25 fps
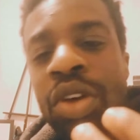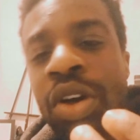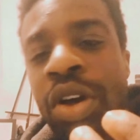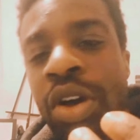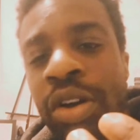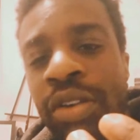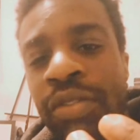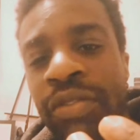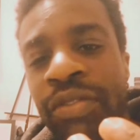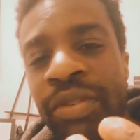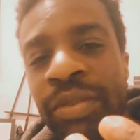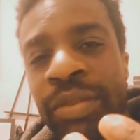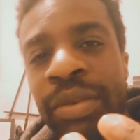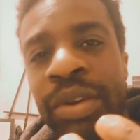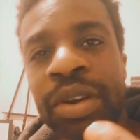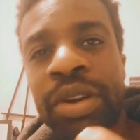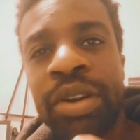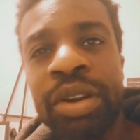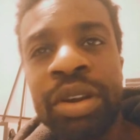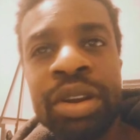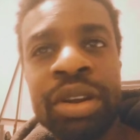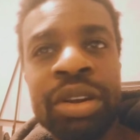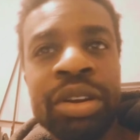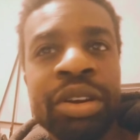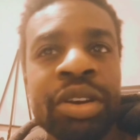love from
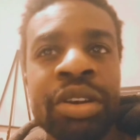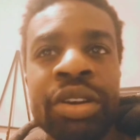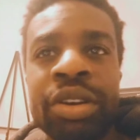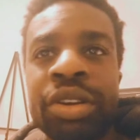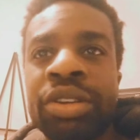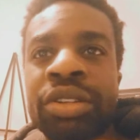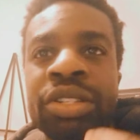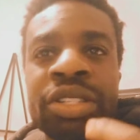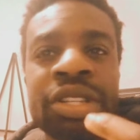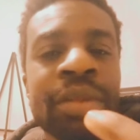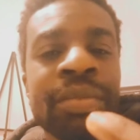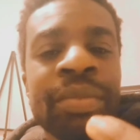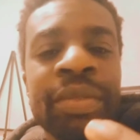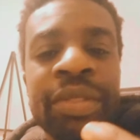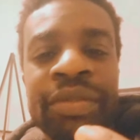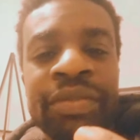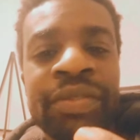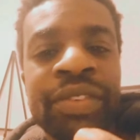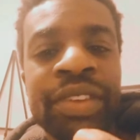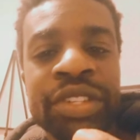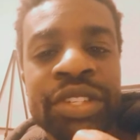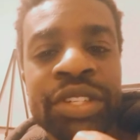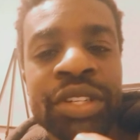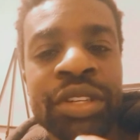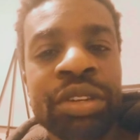her or something
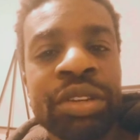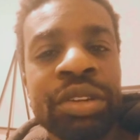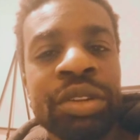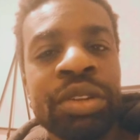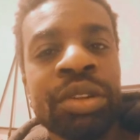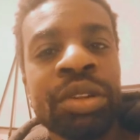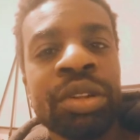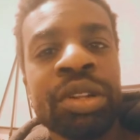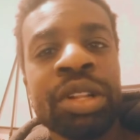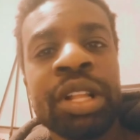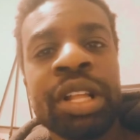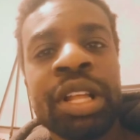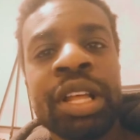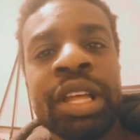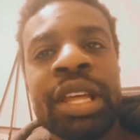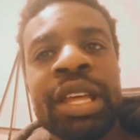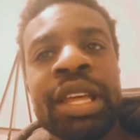physical,